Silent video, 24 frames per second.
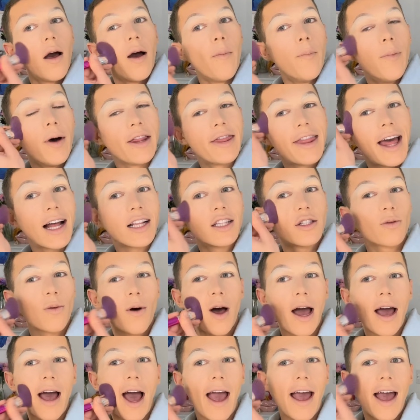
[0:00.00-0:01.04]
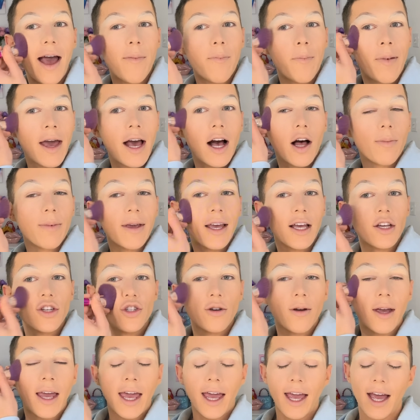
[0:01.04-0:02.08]
But that's why I am pale, because
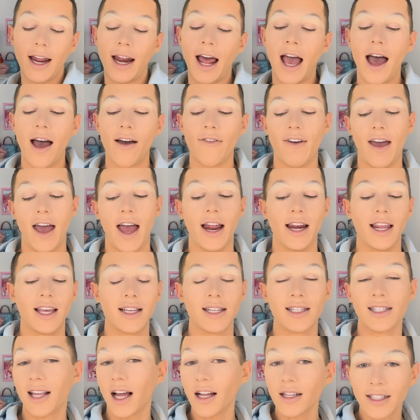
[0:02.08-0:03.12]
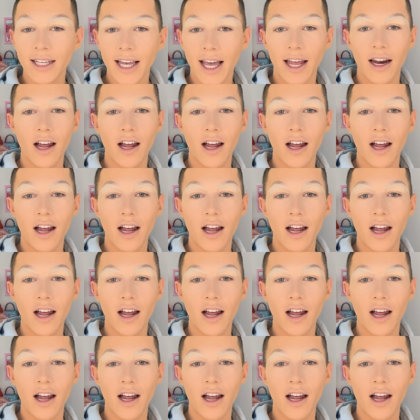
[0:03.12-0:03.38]
you can't have any suntan